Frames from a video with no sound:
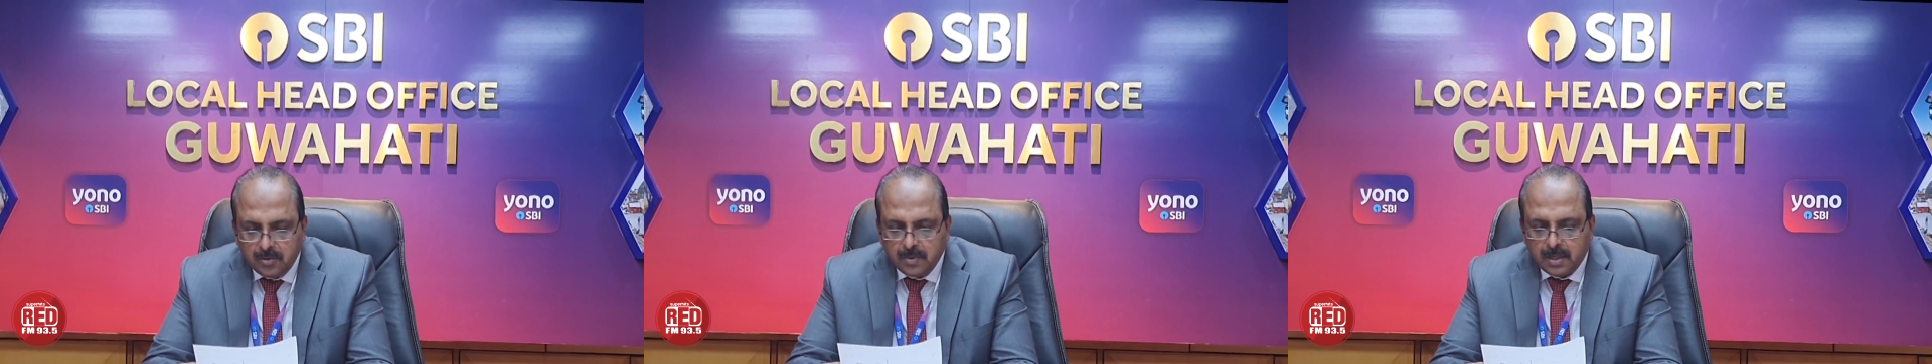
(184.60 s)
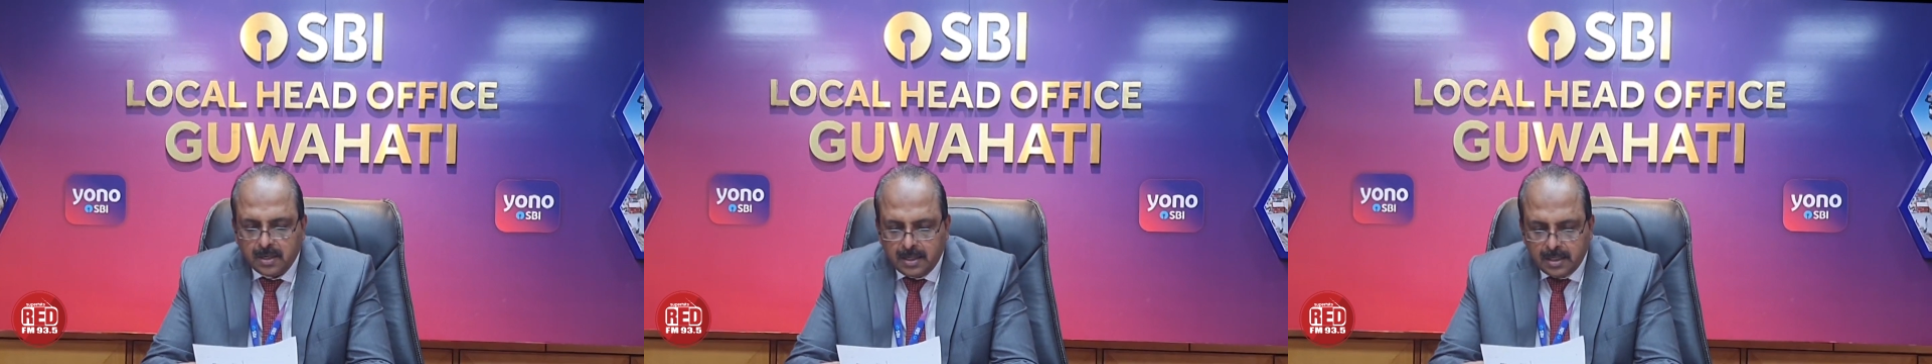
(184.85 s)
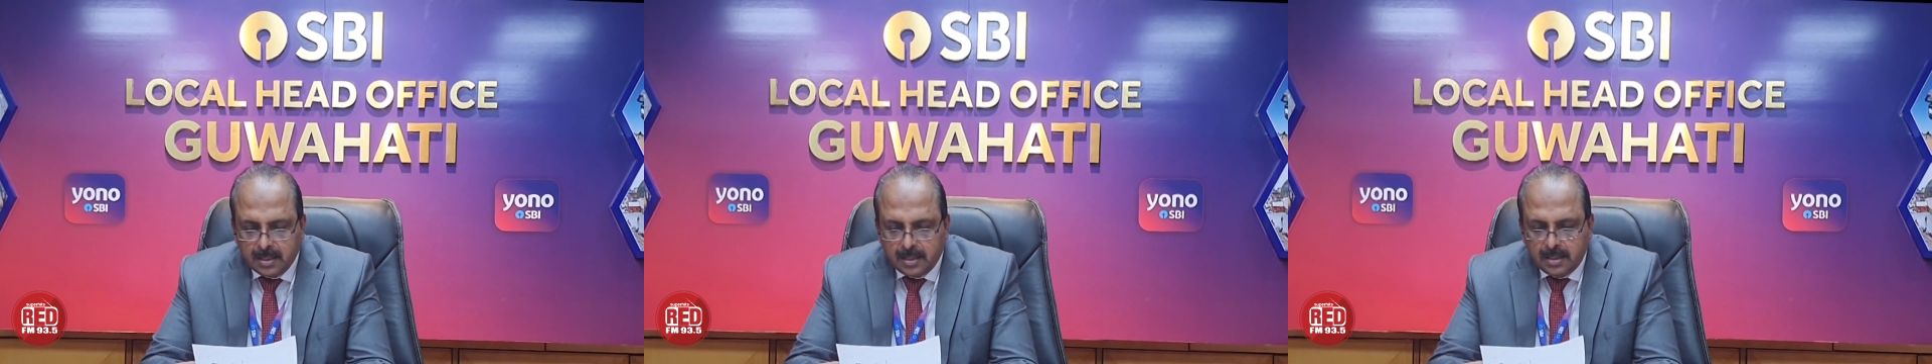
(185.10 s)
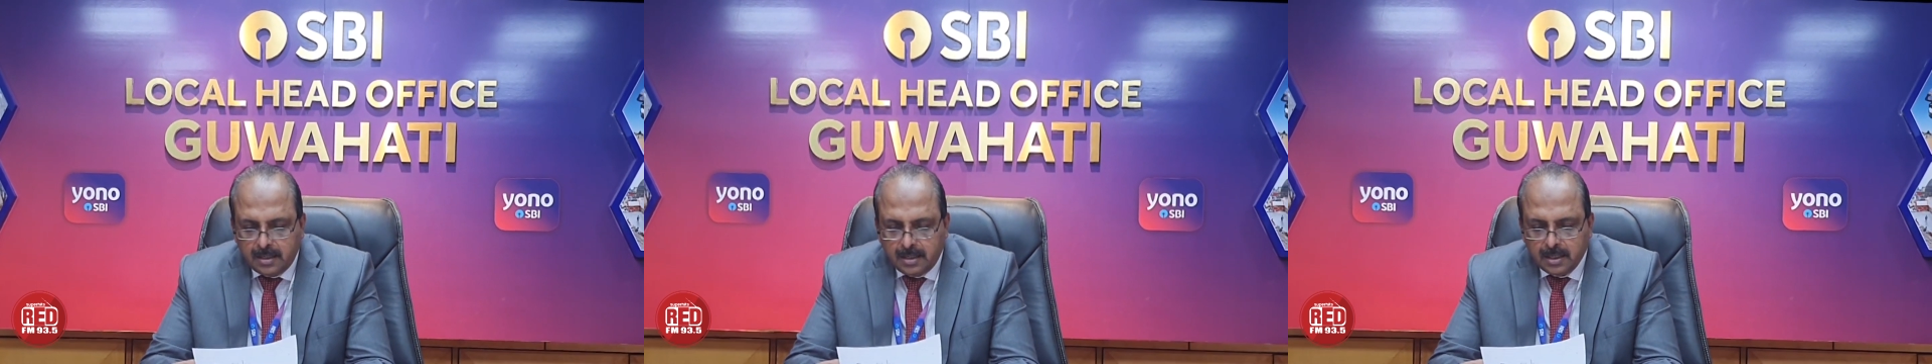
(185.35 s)
your near
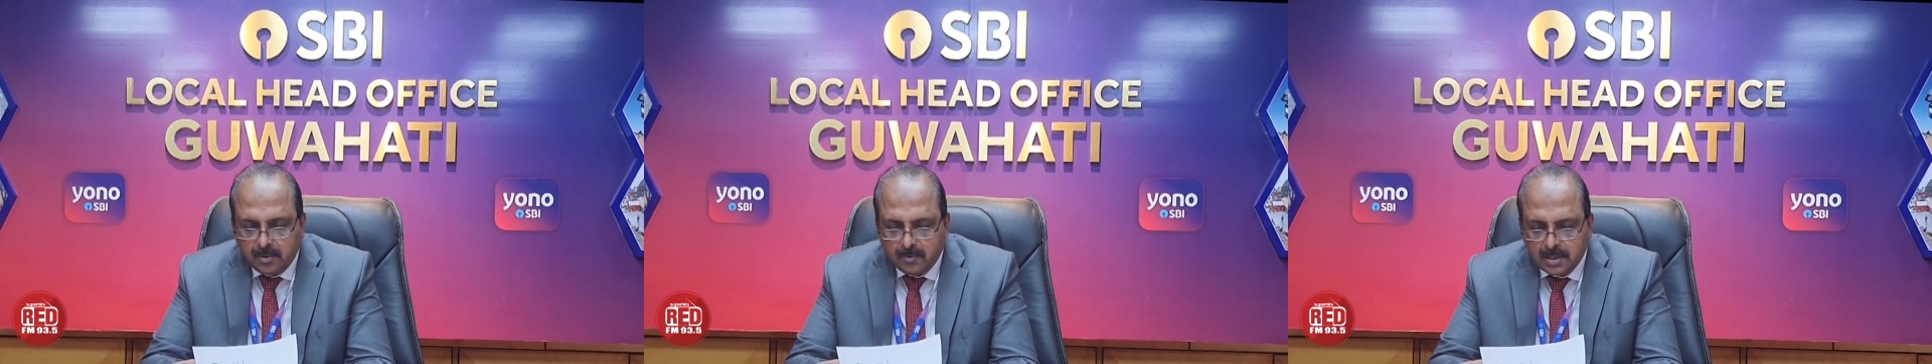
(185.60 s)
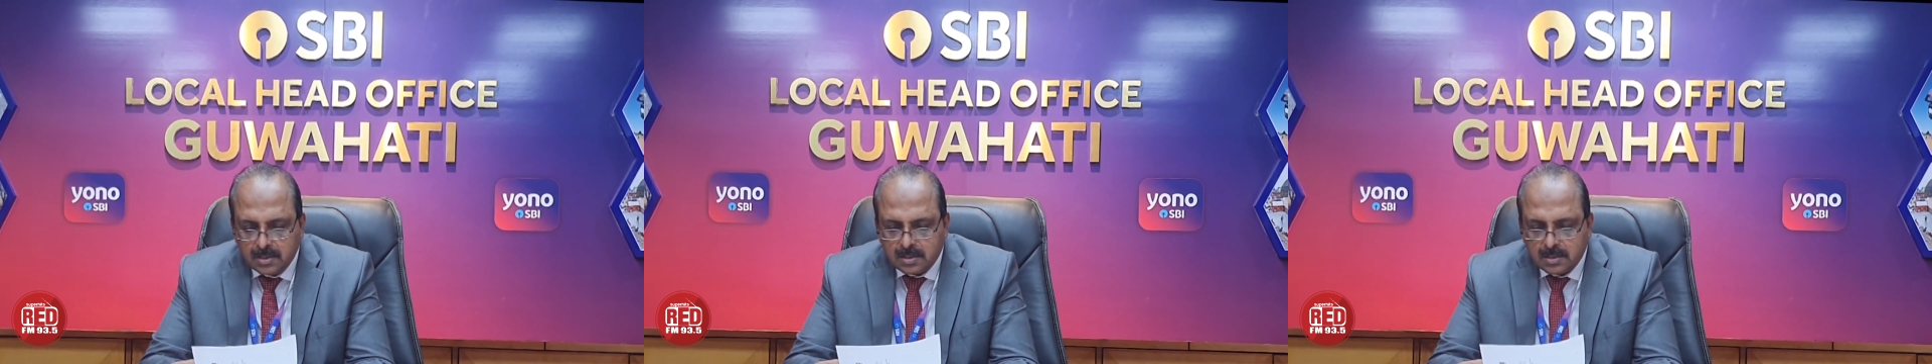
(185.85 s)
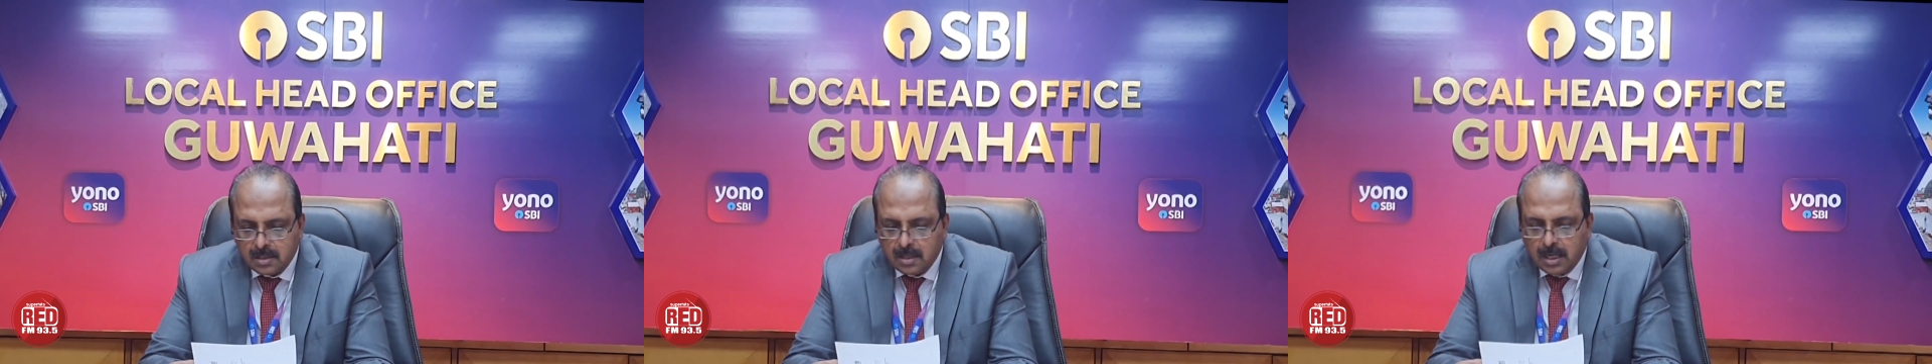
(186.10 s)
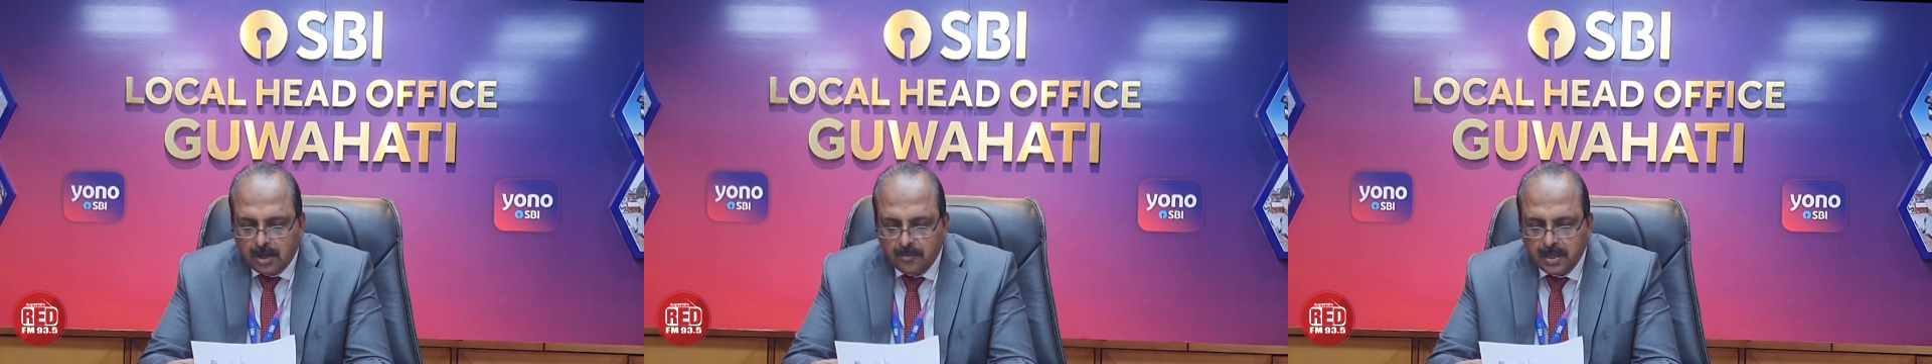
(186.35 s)
and dear ones
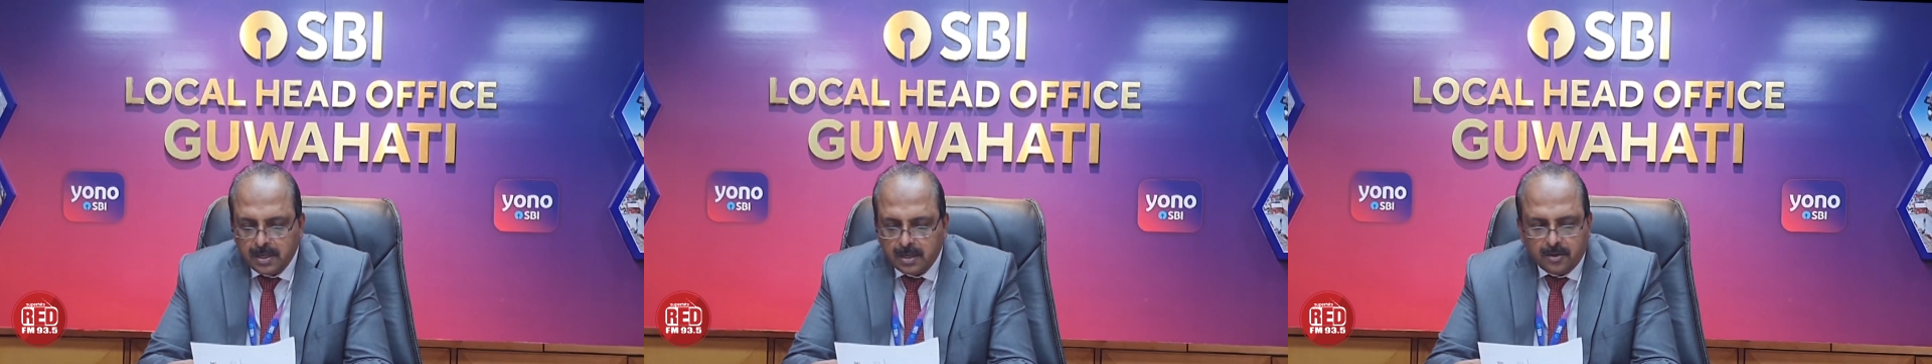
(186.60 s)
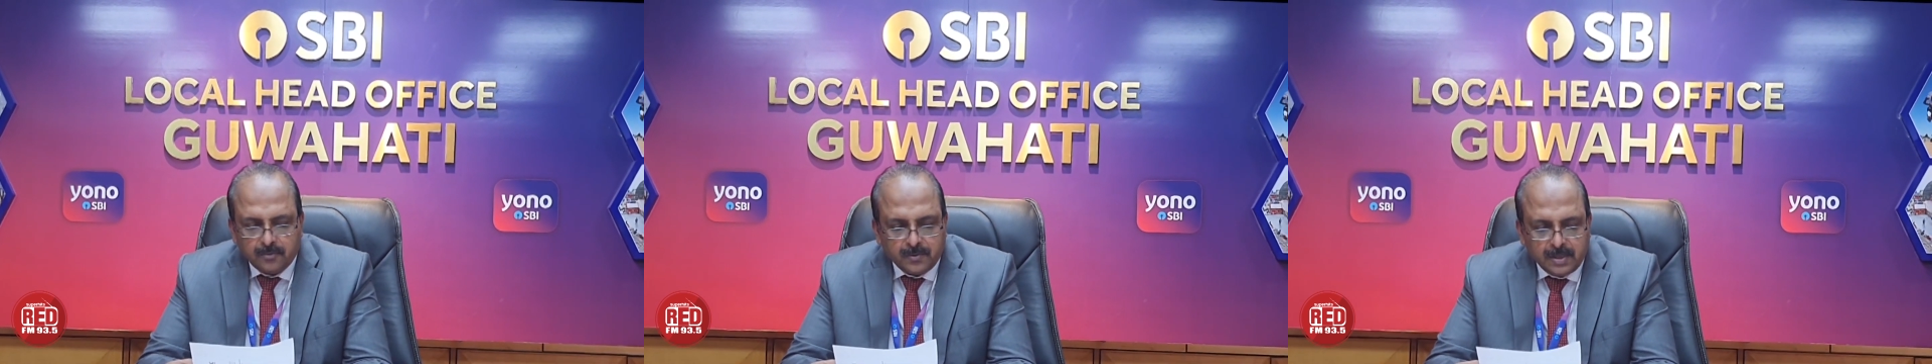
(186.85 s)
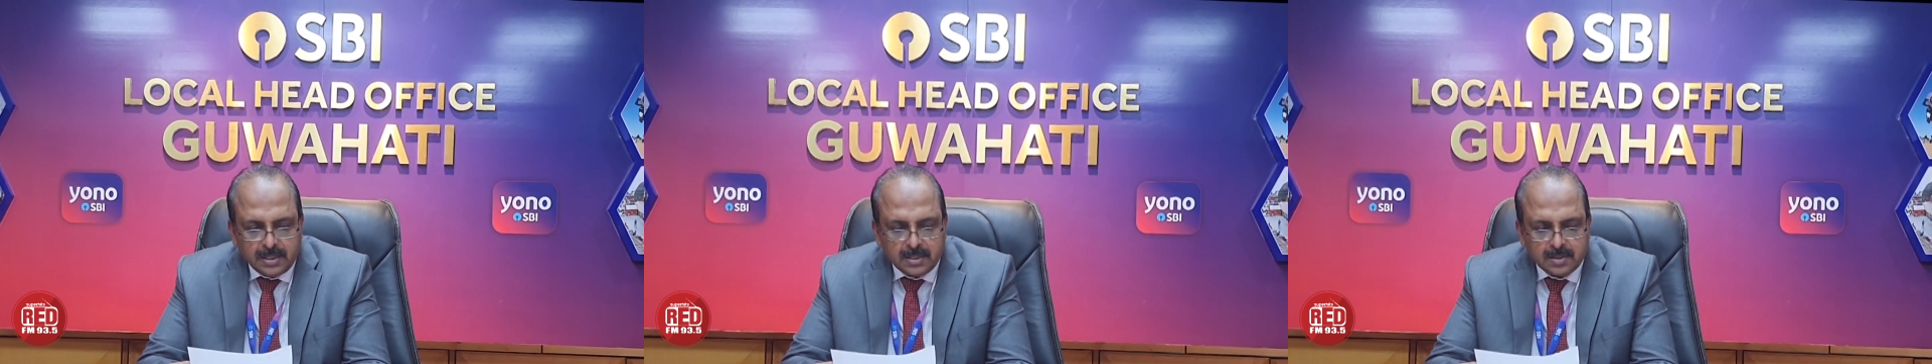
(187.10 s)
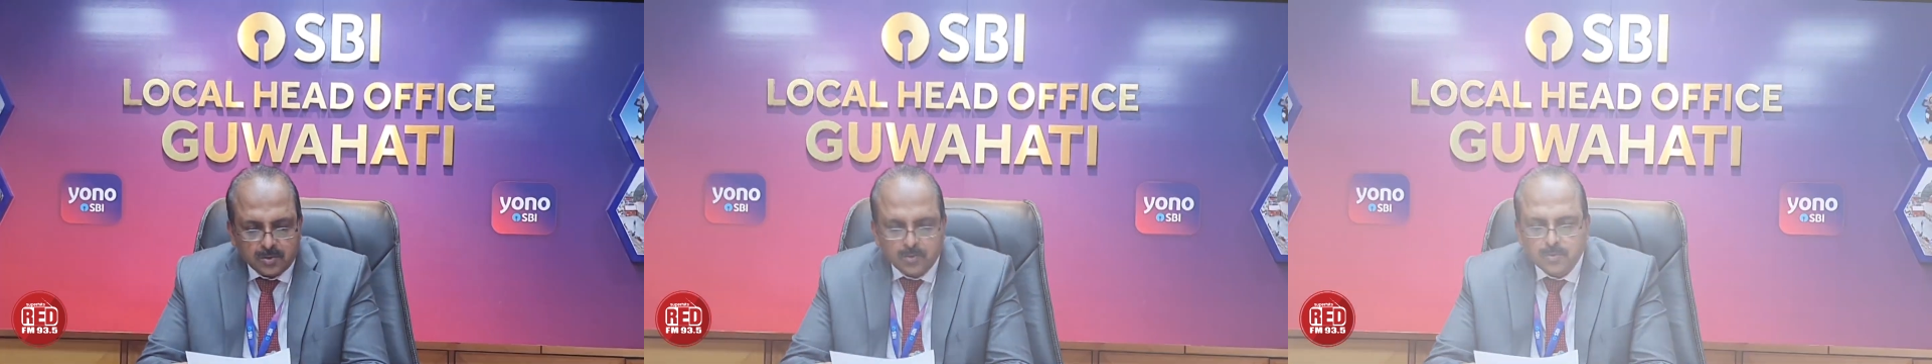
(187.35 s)
aware of
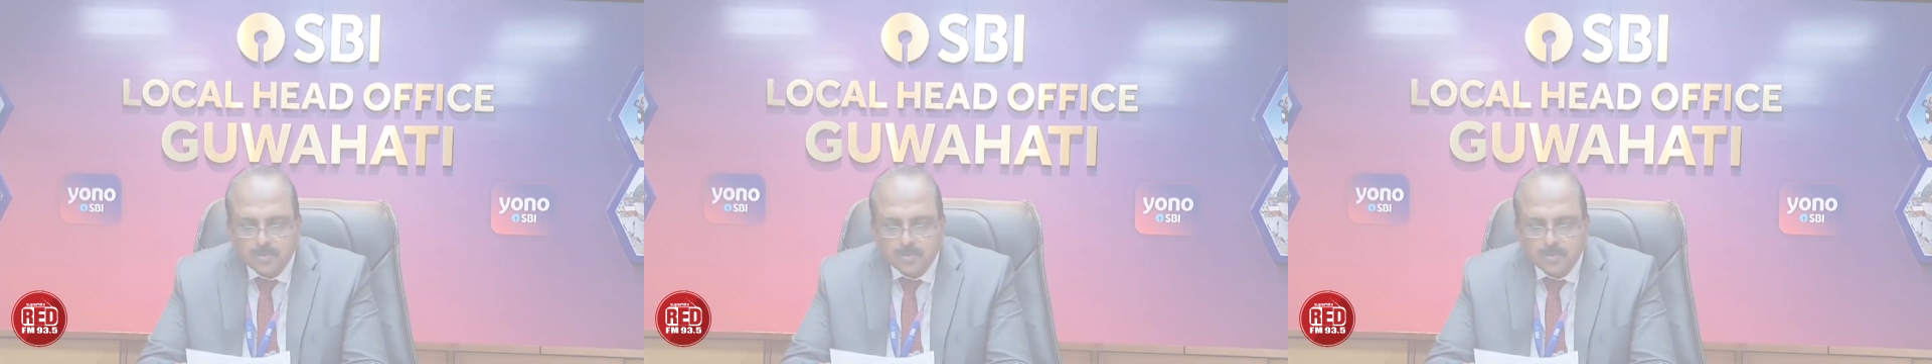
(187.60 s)
these two.